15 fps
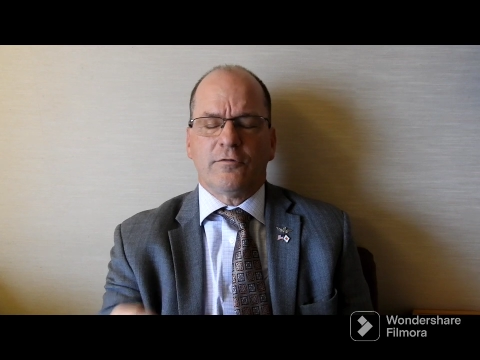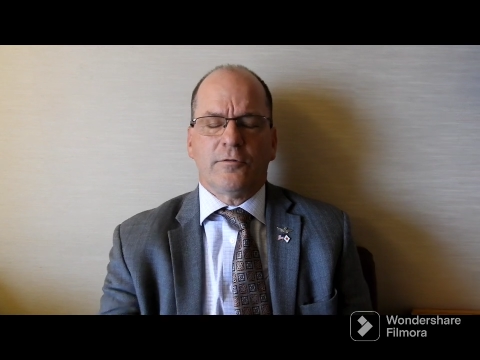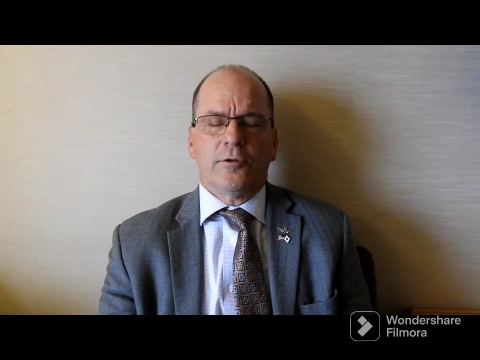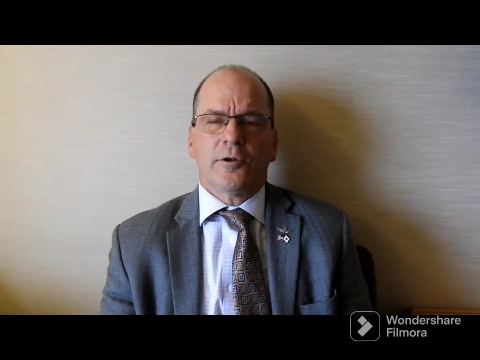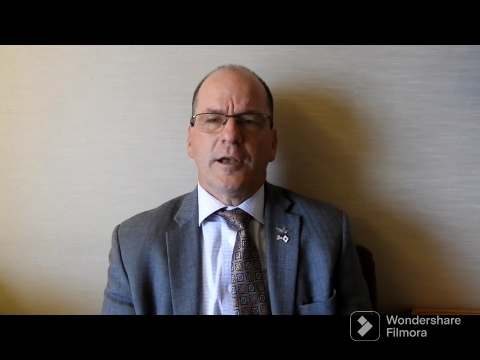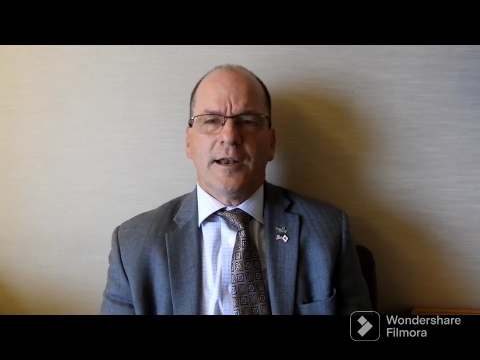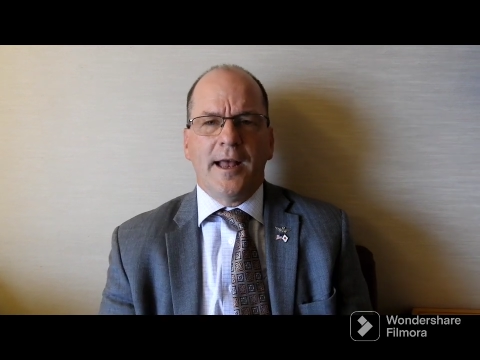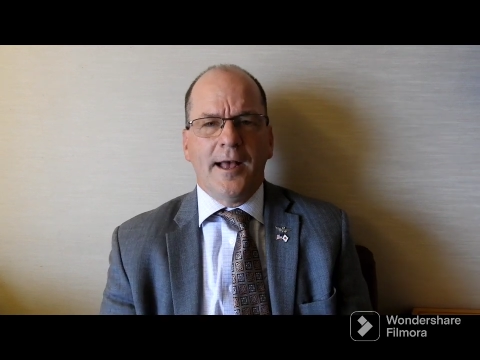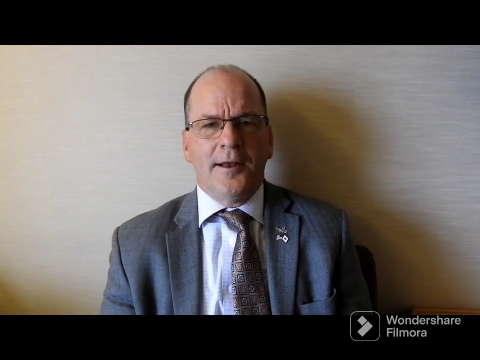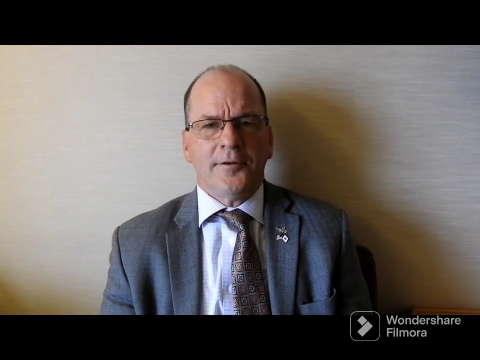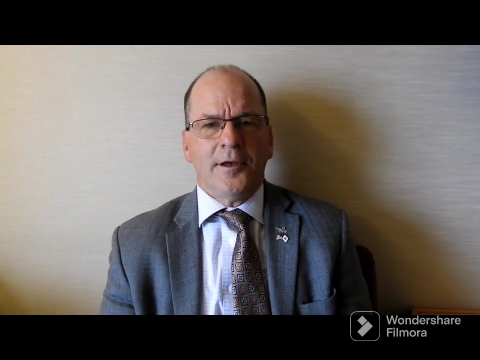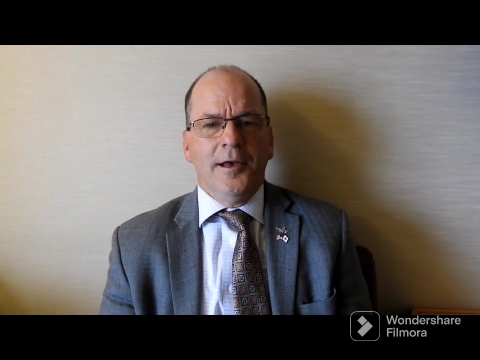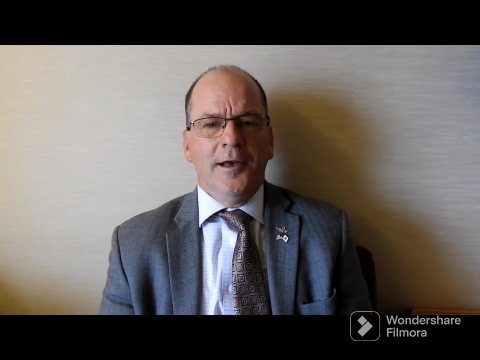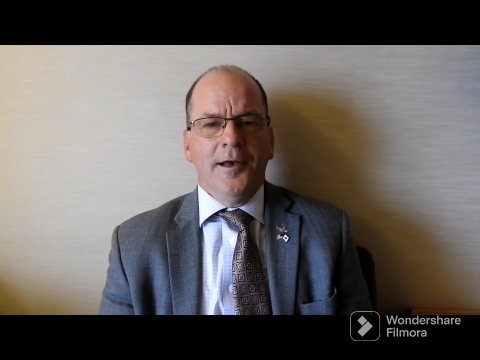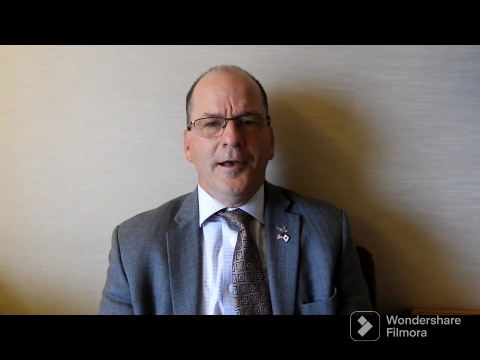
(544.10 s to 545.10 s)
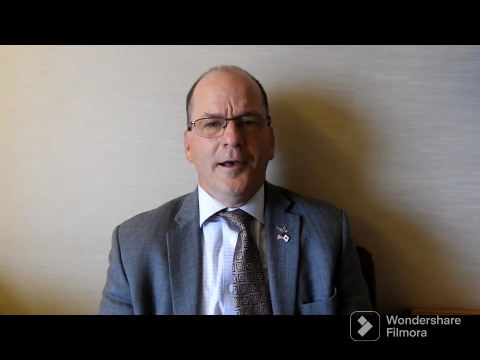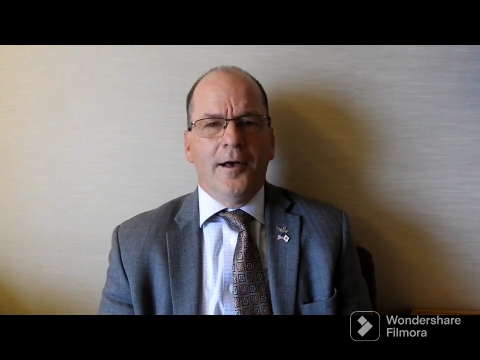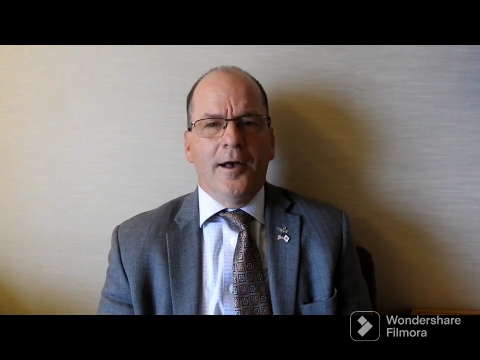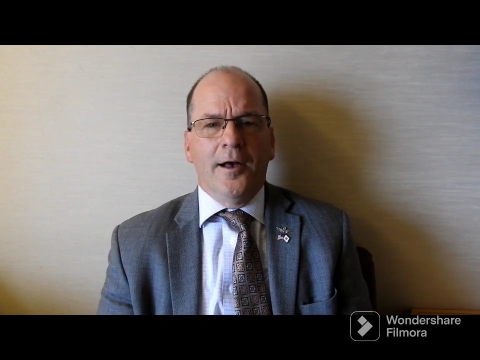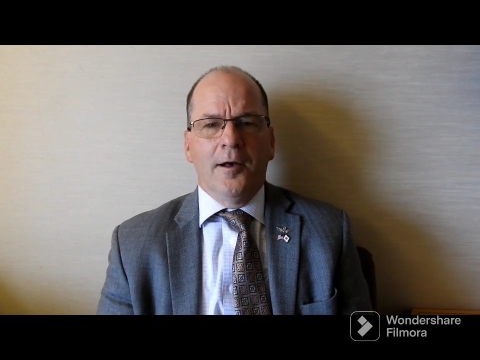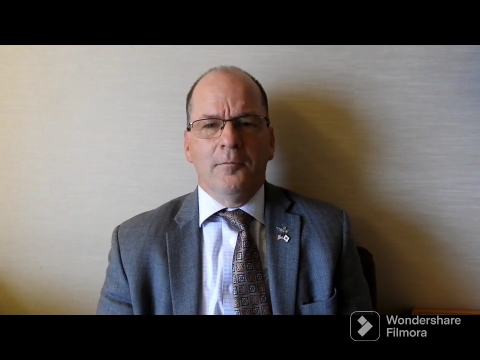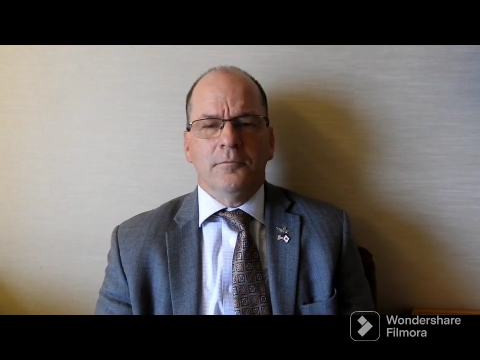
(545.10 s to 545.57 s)
just looking at
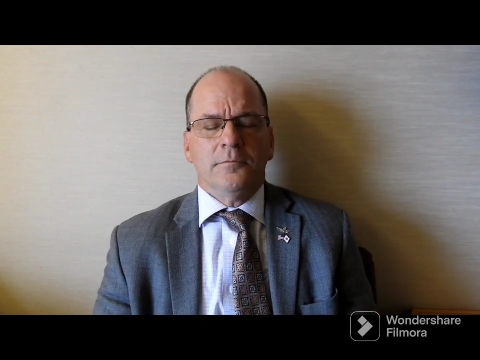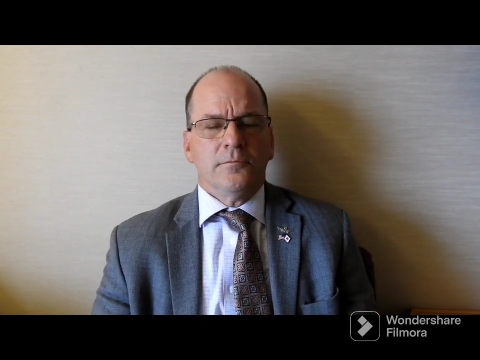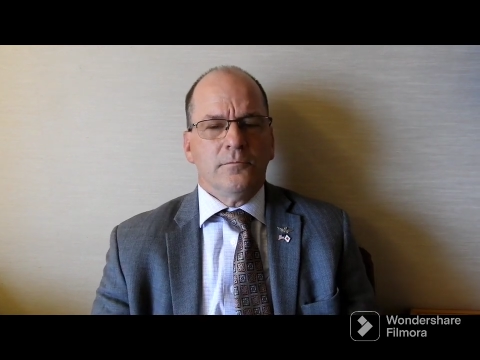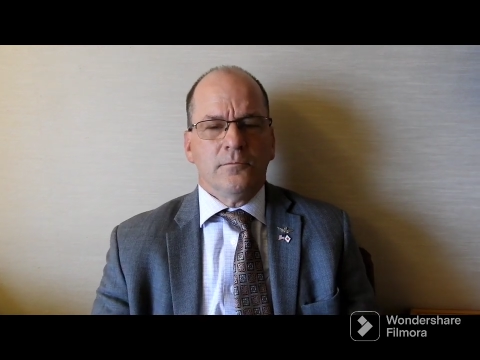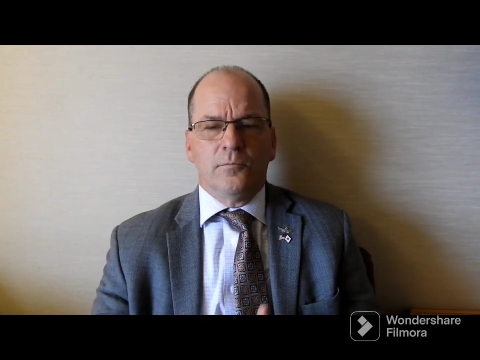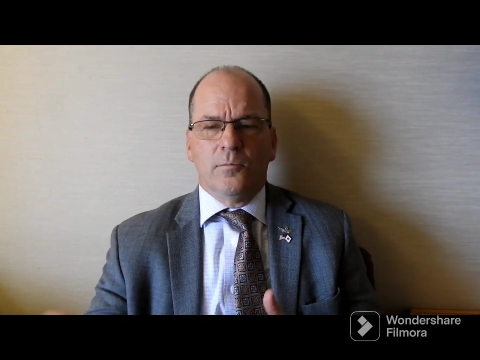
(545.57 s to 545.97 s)
um,